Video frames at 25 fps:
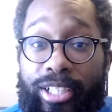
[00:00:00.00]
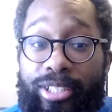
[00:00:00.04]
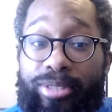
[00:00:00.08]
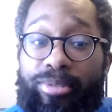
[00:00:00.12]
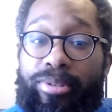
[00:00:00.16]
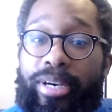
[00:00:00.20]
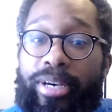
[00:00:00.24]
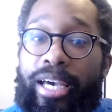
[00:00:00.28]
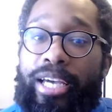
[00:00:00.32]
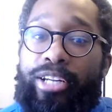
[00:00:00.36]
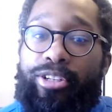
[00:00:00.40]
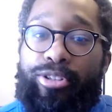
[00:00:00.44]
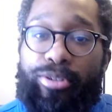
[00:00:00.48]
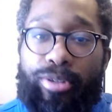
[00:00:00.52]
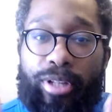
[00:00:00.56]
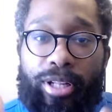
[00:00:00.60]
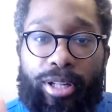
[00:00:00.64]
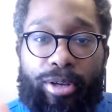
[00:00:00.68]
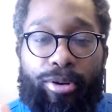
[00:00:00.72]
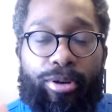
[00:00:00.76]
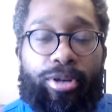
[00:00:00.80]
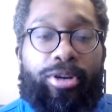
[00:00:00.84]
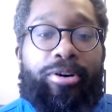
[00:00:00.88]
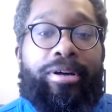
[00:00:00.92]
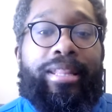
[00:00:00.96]
okay, do the
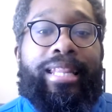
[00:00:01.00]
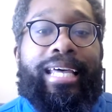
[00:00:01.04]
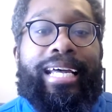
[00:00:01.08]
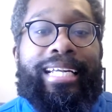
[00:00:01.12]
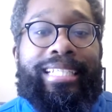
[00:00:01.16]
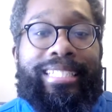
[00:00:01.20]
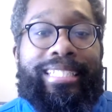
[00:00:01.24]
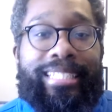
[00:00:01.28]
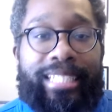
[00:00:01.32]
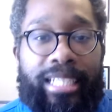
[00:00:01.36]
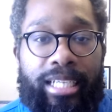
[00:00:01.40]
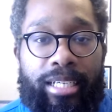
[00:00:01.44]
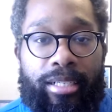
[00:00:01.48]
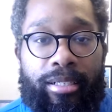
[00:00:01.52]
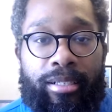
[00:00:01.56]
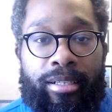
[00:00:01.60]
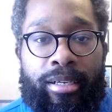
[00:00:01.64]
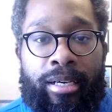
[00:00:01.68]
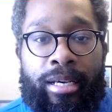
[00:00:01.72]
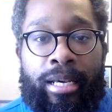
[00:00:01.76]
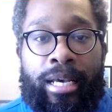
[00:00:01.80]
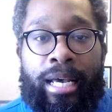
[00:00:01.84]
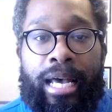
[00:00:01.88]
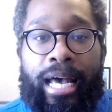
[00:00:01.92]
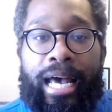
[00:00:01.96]
logo and that's it.
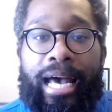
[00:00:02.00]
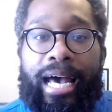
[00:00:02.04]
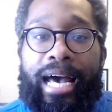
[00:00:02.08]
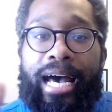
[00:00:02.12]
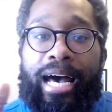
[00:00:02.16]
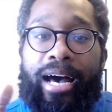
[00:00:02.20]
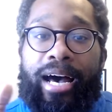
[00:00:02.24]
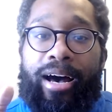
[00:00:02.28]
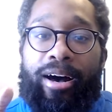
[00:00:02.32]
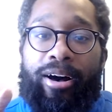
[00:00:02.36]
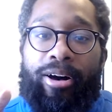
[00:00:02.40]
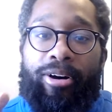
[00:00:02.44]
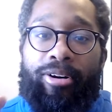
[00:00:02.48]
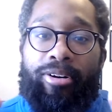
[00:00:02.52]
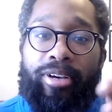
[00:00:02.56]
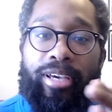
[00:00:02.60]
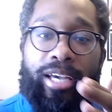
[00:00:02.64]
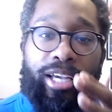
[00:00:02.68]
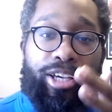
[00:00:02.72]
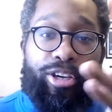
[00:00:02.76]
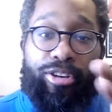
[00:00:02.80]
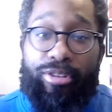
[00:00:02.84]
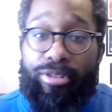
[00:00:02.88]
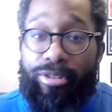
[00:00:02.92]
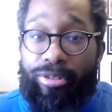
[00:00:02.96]
How
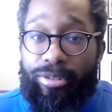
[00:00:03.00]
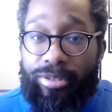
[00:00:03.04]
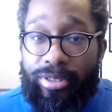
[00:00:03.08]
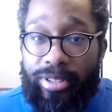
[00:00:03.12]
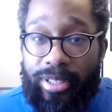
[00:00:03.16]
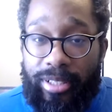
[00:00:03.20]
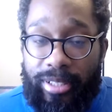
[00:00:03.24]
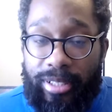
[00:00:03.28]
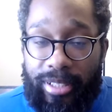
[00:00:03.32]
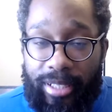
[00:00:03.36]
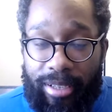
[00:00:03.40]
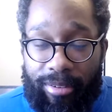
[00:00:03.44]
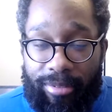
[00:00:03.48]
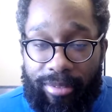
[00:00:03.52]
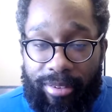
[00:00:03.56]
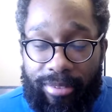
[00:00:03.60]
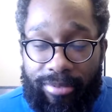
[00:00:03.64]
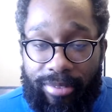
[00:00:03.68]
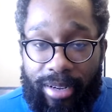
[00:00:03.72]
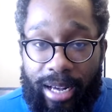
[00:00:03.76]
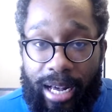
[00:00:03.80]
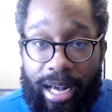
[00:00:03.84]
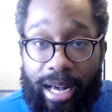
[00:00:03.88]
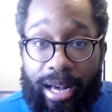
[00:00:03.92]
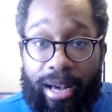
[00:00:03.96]
can you use the
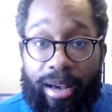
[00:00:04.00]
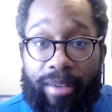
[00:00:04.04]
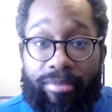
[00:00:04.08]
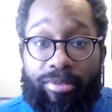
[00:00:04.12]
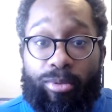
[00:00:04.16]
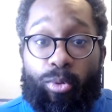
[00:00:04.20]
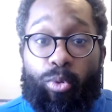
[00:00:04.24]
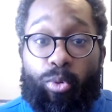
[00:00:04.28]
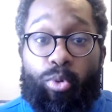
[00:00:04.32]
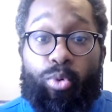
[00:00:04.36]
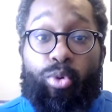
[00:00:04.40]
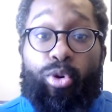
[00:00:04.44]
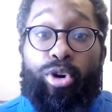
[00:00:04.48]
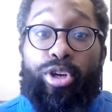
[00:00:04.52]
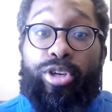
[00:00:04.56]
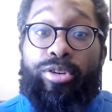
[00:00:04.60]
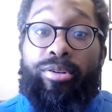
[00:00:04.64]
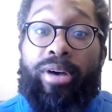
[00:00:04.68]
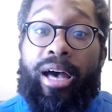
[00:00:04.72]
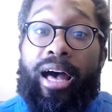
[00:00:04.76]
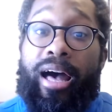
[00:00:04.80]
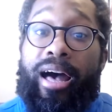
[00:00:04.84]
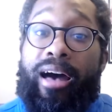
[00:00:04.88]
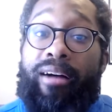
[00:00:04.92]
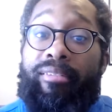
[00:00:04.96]
75? Will you
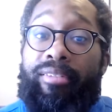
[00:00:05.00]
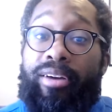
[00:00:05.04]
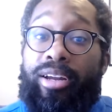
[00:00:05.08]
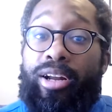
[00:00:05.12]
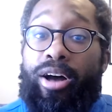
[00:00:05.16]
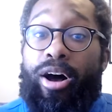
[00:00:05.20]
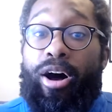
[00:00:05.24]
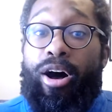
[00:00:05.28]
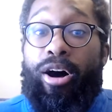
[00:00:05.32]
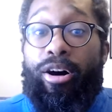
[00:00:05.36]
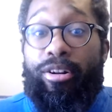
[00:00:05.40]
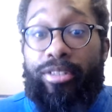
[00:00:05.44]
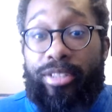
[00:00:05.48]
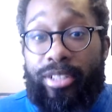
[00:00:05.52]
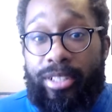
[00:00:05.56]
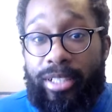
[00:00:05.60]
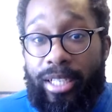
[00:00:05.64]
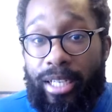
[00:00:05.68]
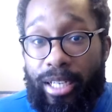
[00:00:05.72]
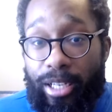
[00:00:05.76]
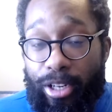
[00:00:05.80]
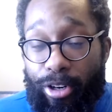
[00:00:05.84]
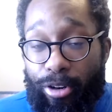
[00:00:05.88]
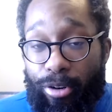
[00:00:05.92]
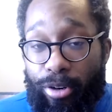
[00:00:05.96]
have an
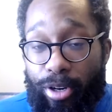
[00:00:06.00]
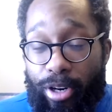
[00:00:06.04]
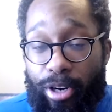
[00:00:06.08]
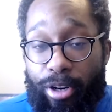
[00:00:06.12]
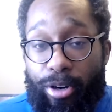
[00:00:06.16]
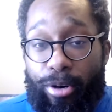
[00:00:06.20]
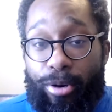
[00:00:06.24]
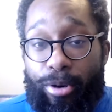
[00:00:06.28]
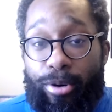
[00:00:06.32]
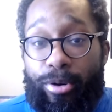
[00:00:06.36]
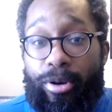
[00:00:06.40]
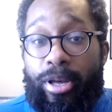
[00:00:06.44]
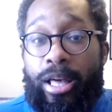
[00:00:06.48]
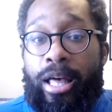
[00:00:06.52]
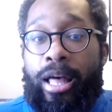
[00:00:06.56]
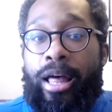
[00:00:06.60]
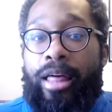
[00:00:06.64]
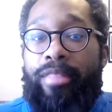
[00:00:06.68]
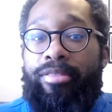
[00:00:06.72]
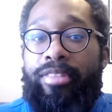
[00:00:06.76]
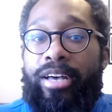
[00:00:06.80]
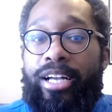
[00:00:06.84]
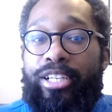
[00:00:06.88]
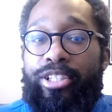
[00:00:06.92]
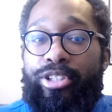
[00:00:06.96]
alternate logo
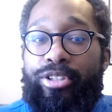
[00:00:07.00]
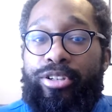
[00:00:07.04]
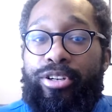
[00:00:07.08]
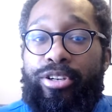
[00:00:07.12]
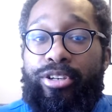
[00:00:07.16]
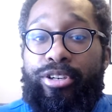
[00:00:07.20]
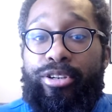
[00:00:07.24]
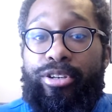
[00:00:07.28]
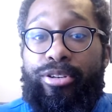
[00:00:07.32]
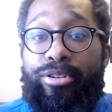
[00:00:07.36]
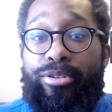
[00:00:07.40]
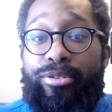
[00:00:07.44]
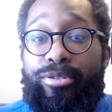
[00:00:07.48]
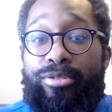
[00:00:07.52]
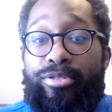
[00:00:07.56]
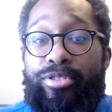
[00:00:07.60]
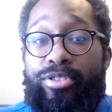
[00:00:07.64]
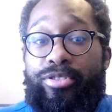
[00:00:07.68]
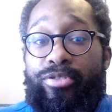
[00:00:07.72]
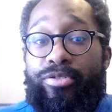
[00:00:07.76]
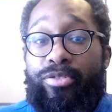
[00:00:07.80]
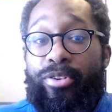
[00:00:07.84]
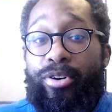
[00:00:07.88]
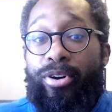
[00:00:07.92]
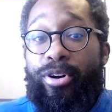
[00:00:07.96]
that you could
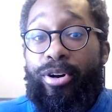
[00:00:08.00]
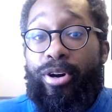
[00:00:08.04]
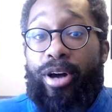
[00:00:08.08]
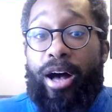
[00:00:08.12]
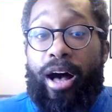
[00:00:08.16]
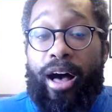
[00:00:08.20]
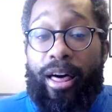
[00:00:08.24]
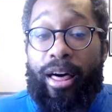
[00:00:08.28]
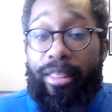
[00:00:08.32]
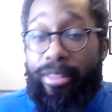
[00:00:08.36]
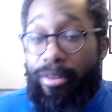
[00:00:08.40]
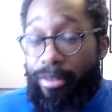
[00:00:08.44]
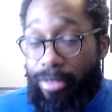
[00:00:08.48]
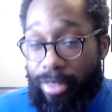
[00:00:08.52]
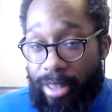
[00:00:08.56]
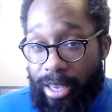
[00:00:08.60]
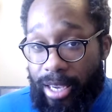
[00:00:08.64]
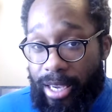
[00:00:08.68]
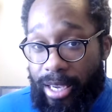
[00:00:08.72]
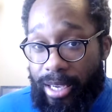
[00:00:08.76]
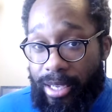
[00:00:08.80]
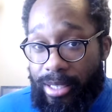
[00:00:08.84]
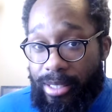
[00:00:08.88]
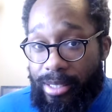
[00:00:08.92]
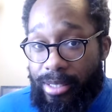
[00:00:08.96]
use for other
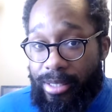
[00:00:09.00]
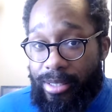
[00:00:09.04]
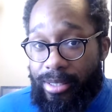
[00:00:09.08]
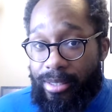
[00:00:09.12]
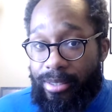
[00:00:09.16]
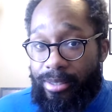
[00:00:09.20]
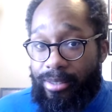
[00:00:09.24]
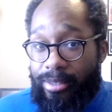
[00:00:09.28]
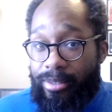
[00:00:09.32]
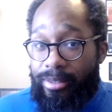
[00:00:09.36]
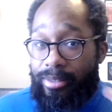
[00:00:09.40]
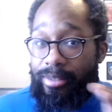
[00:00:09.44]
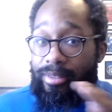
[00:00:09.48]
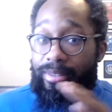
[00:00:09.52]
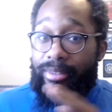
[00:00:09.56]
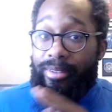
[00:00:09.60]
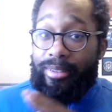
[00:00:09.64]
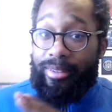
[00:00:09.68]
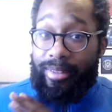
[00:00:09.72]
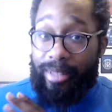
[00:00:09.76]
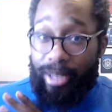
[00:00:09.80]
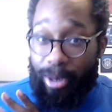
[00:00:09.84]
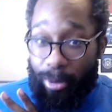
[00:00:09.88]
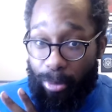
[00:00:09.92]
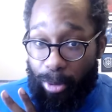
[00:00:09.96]
things?
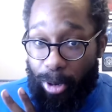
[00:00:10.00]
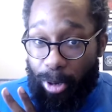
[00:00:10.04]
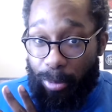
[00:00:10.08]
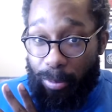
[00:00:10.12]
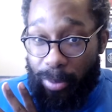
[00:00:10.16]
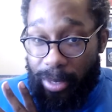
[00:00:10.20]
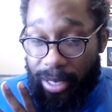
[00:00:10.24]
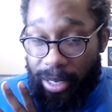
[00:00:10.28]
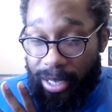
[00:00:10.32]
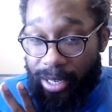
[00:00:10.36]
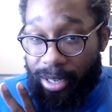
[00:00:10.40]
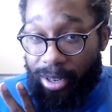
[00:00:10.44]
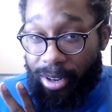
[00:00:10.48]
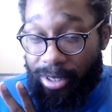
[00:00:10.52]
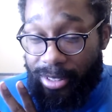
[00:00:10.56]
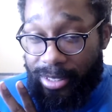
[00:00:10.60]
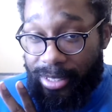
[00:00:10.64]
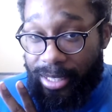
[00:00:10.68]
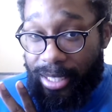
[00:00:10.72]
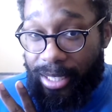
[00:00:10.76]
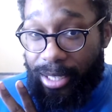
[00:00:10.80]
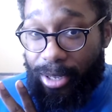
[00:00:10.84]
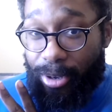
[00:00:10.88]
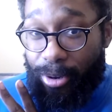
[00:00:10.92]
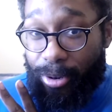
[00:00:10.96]
There will be an
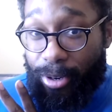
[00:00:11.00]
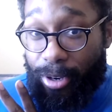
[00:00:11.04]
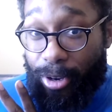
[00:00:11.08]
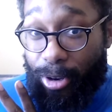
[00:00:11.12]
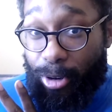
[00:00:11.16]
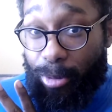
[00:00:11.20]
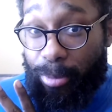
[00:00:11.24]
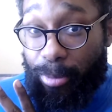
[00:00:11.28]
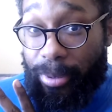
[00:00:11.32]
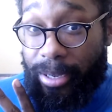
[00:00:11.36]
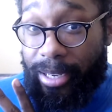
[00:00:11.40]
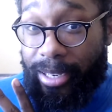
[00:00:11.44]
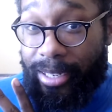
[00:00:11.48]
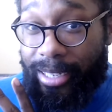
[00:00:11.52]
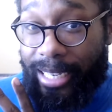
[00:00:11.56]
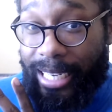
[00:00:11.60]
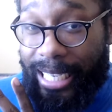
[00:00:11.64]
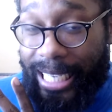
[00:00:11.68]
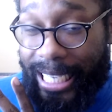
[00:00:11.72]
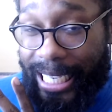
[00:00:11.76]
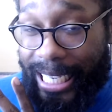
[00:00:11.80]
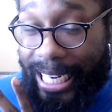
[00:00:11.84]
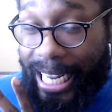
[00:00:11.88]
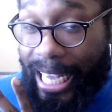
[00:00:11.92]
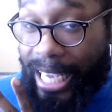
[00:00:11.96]
alternate logo, but
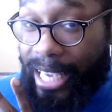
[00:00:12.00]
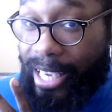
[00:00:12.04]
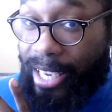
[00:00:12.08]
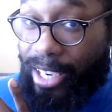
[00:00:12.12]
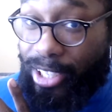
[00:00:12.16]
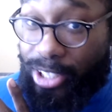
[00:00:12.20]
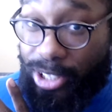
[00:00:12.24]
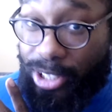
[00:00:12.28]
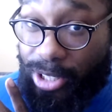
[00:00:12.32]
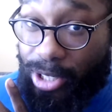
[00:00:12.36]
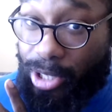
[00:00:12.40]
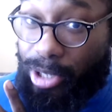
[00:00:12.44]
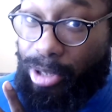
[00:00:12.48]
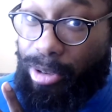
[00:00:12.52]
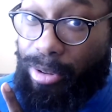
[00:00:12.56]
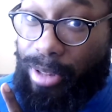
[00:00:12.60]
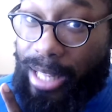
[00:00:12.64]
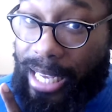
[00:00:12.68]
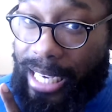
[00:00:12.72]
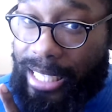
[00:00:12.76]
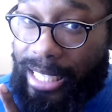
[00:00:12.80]
again, I can't show you that